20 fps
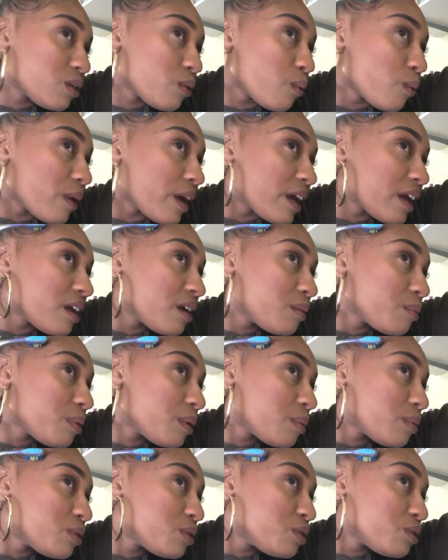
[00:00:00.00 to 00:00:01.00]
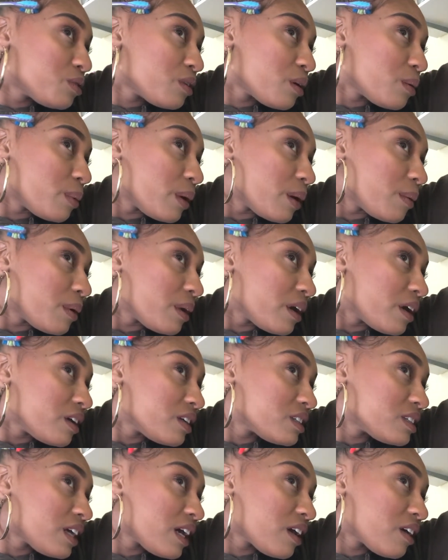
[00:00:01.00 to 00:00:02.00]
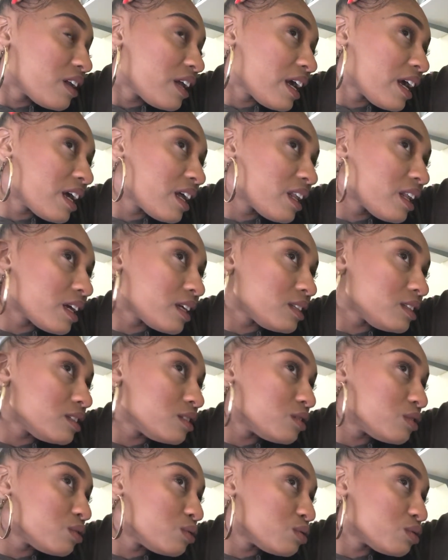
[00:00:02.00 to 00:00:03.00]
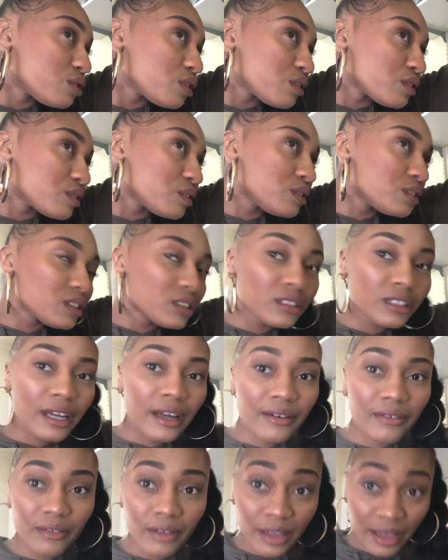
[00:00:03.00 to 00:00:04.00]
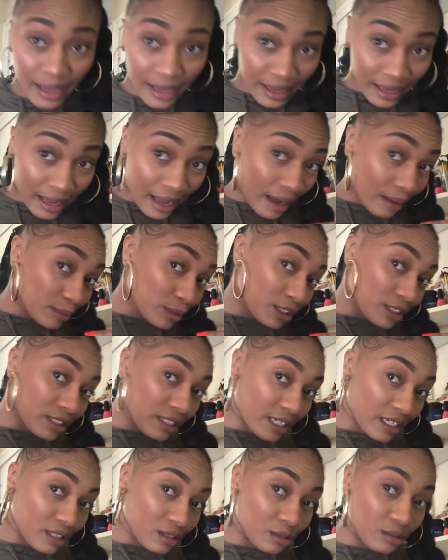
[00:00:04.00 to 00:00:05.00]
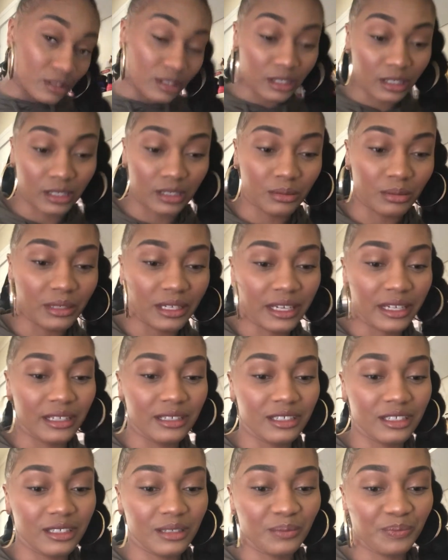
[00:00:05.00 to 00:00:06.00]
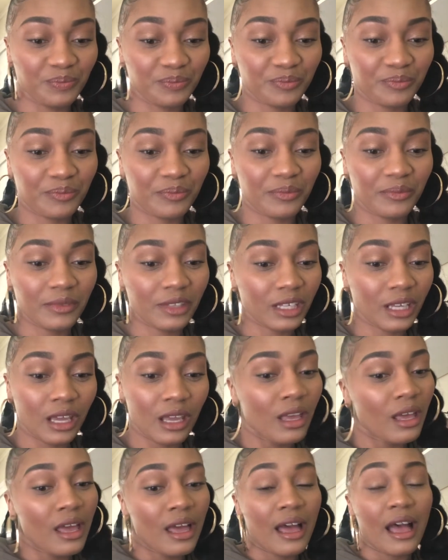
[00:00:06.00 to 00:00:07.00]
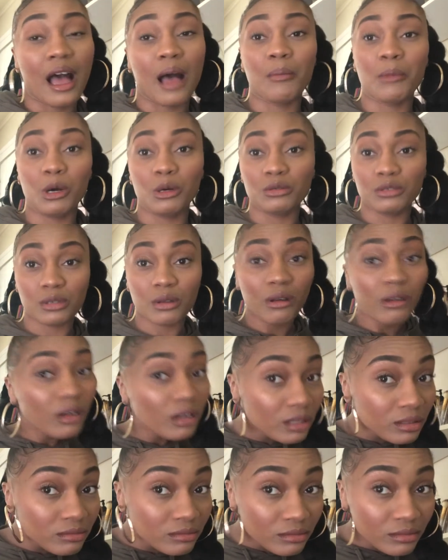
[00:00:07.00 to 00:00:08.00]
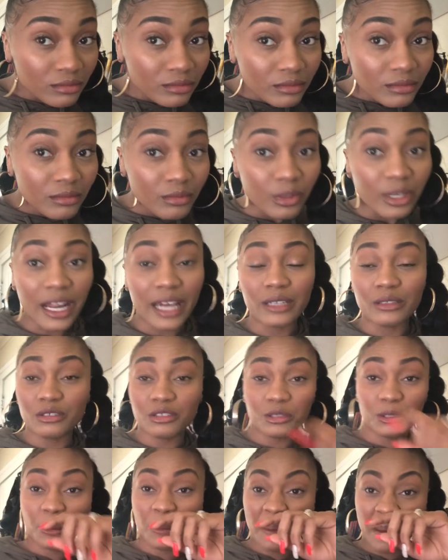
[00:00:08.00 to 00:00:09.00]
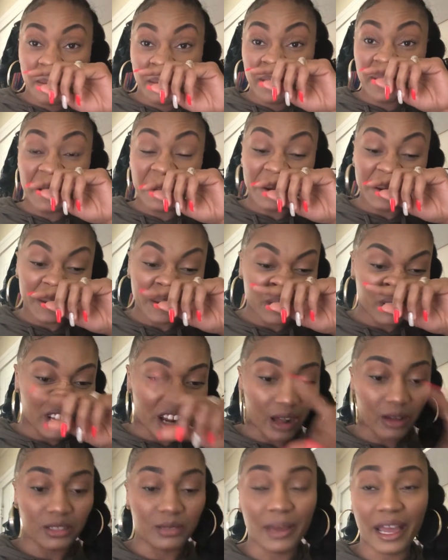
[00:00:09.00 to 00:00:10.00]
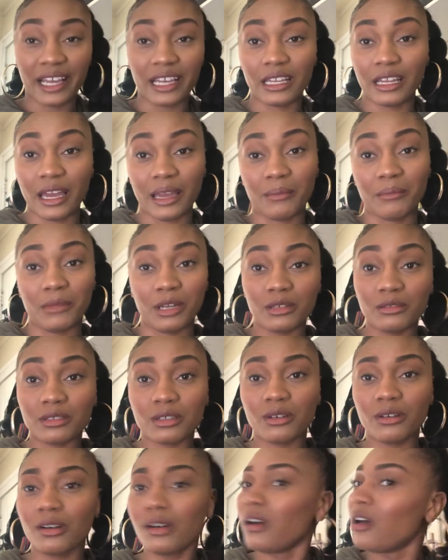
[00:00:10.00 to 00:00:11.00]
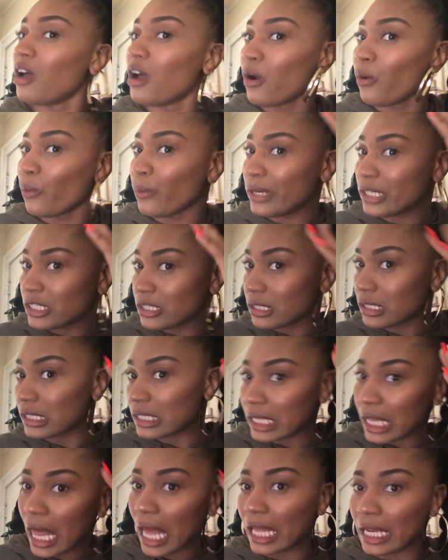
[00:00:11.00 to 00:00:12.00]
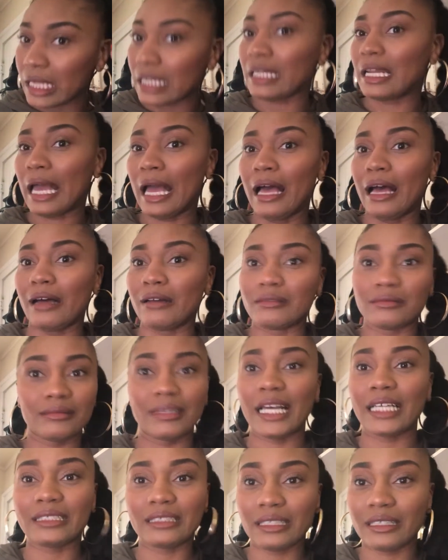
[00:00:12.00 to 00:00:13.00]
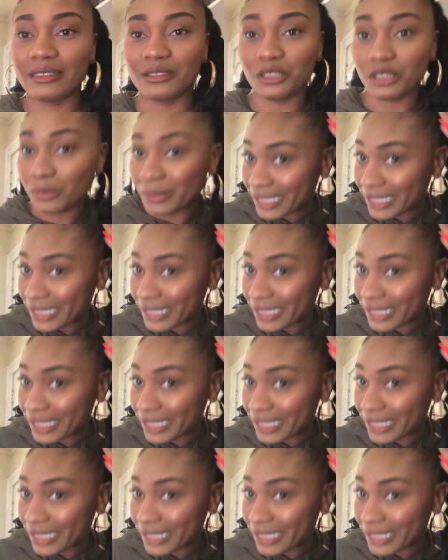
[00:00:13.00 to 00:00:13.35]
The way people do their baby hairs nowadays, like these little circles and stuff, I'm just getting used to this because I'm old school. When I used to do baby hairs, when I was back in, like, middle school, we just slide it down. That's it.